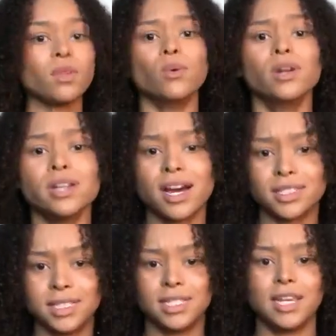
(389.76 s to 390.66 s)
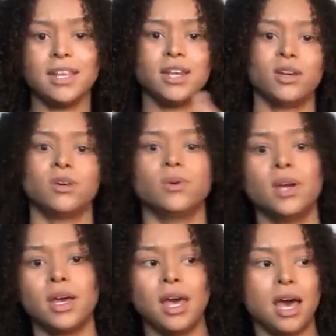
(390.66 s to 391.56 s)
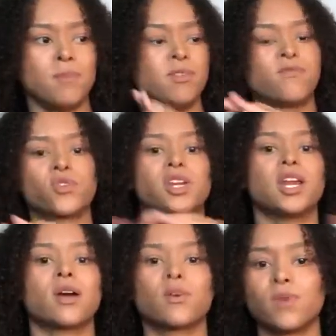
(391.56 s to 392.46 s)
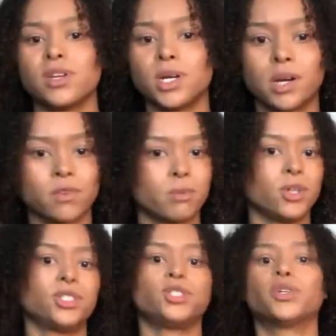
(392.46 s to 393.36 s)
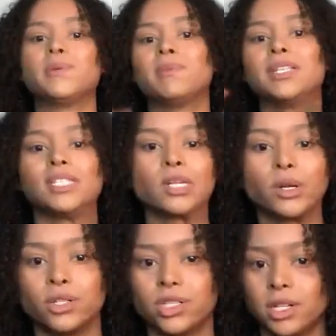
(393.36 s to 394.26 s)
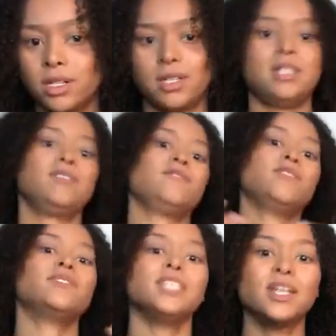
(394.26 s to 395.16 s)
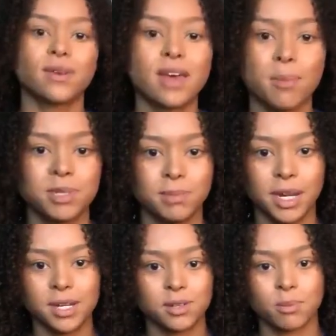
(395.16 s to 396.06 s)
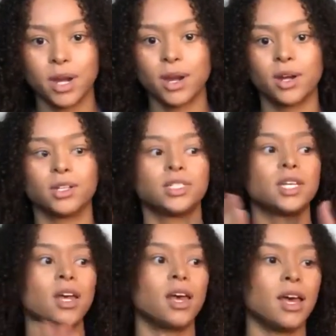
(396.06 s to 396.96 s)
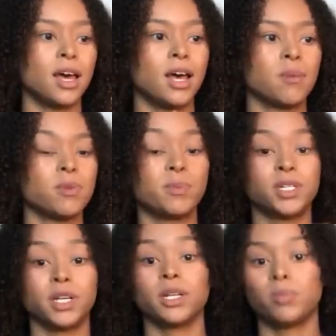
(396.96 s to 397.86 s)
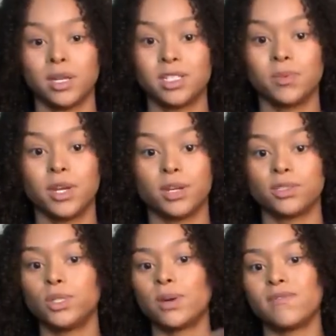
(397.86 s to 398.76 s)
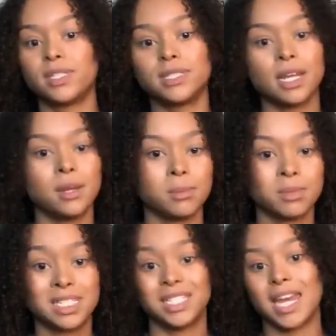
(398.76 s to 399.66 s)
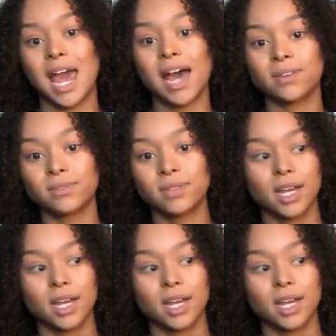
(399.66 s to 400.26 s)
what not to say. They know the 48-hour window of emergent treatments and urgent, and they've seen it with hypospadias repairs. The particular places we go to have the same staff.